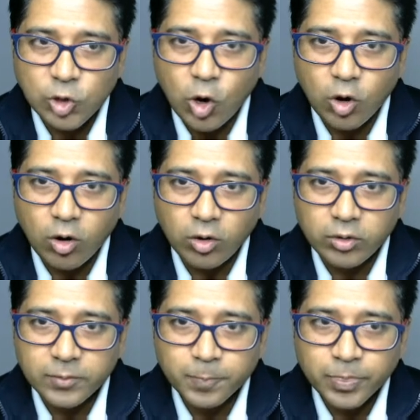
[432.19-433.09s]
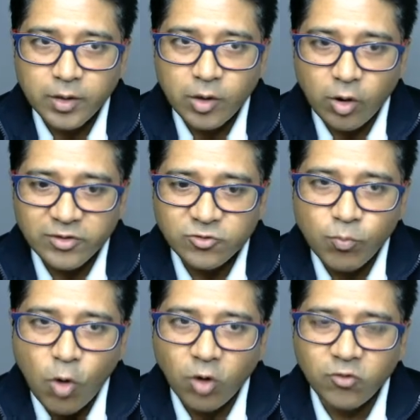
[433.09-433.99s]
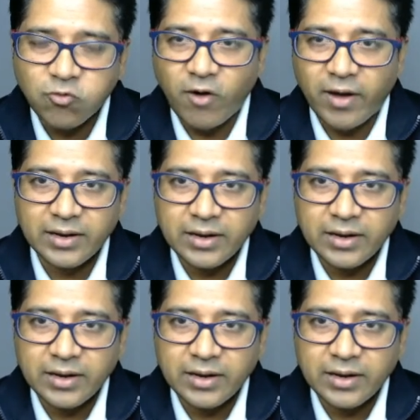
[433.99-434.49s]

or a small file.